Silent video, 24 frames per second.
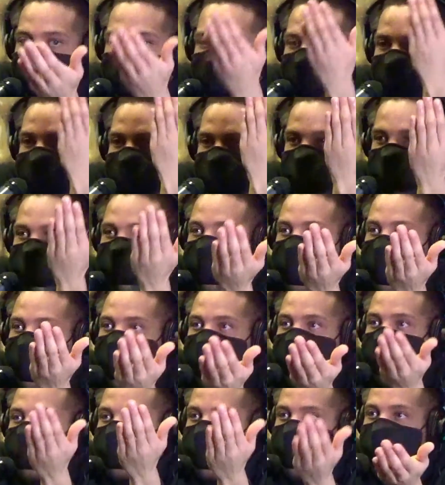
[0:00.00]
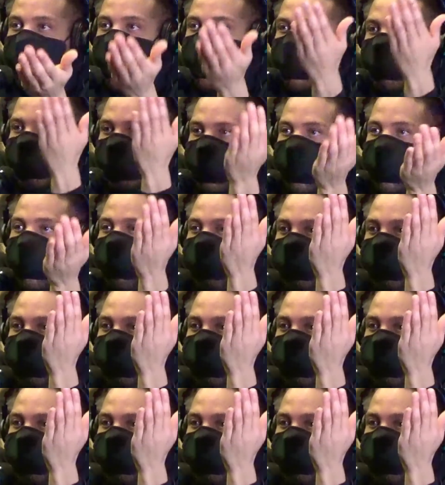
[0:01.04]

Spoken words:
a very solid, real fan